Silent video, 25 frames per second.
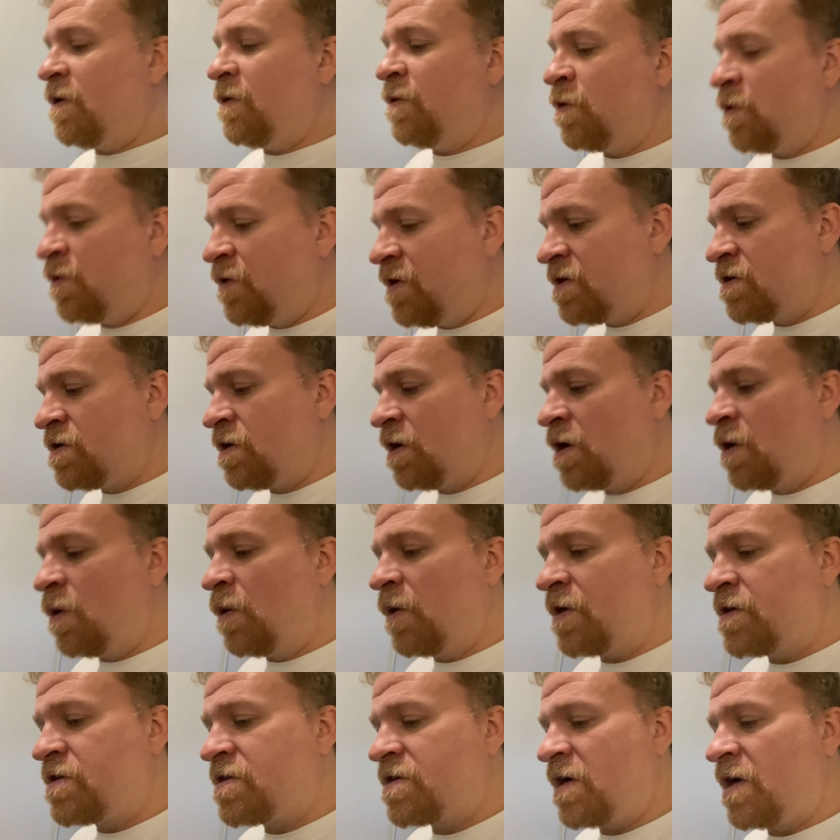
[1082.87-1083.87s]
through these
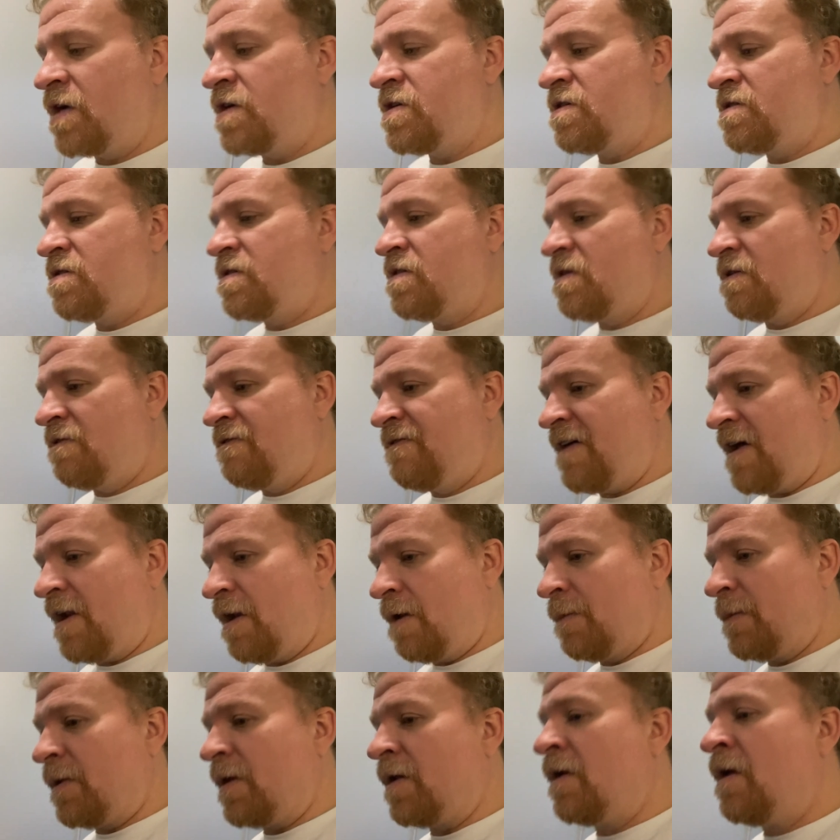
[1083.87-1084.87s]
lower stages of
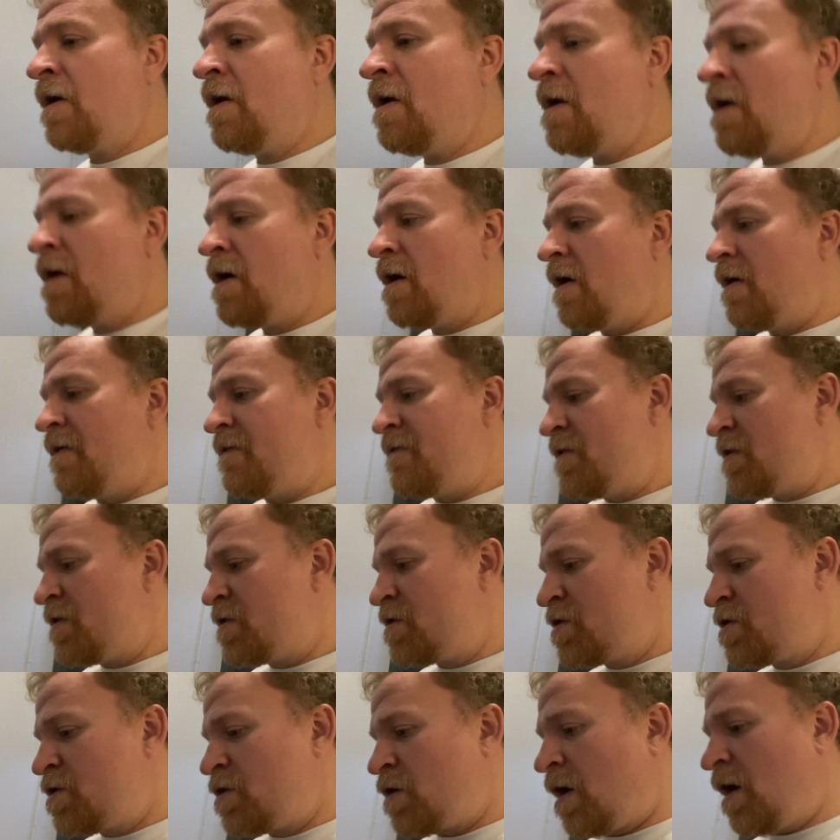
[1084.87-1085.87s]
development, of
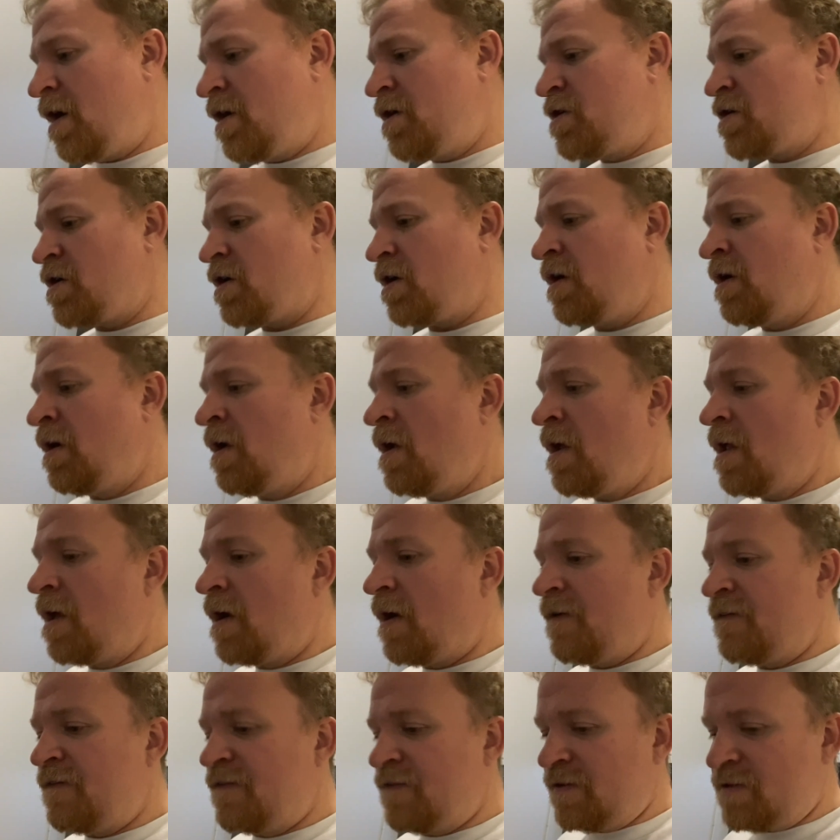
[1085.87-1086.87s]
destruction,
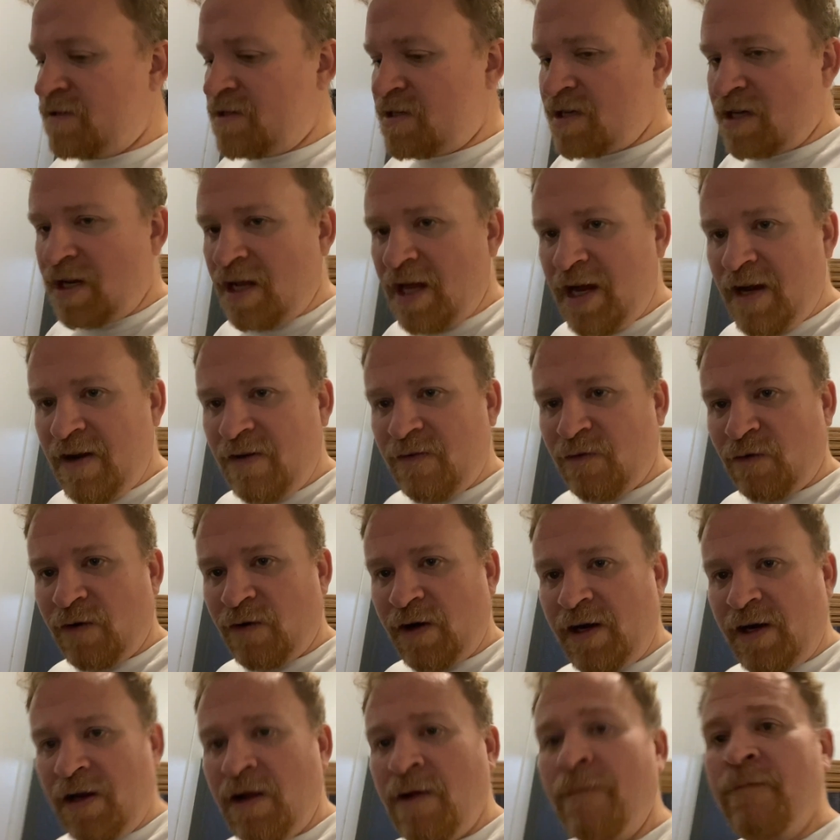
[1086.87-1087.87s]
of
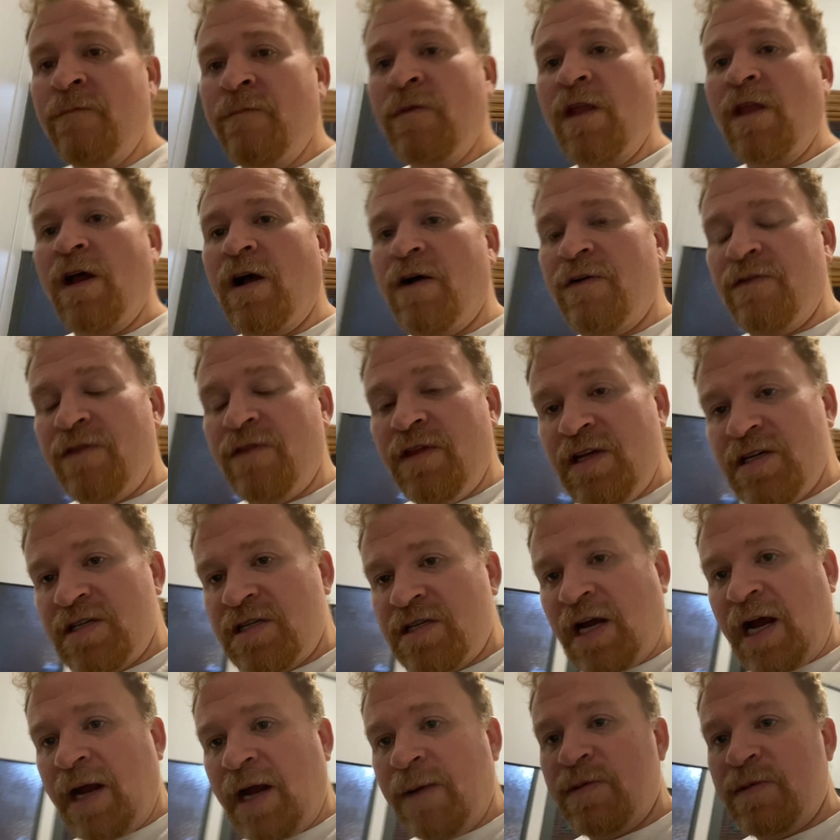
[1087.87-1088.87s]
slavery, of these
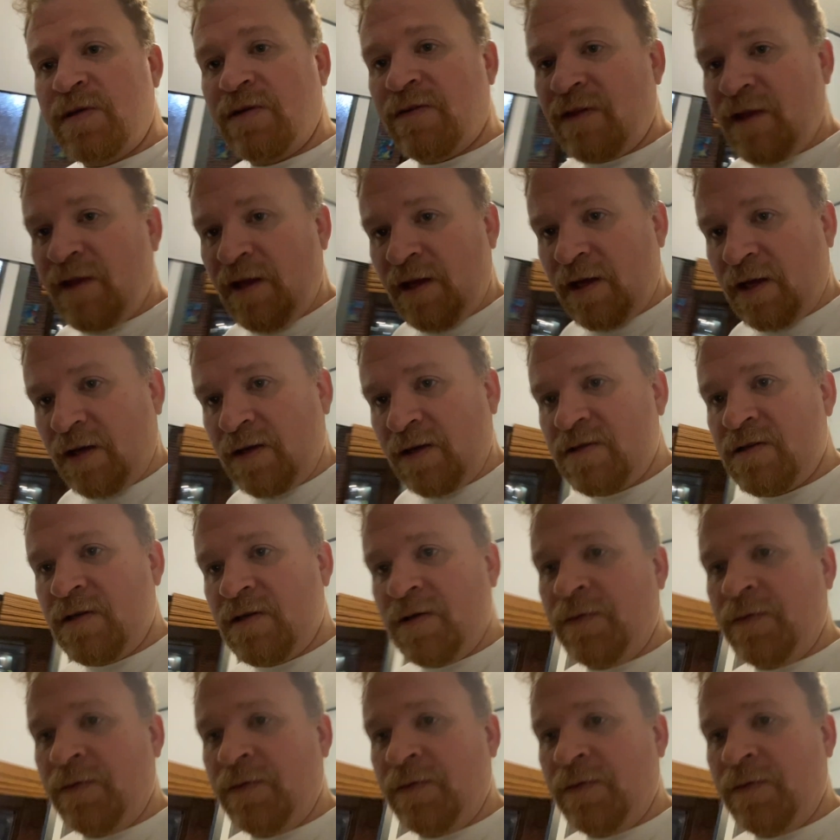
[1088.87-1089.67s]
types of things.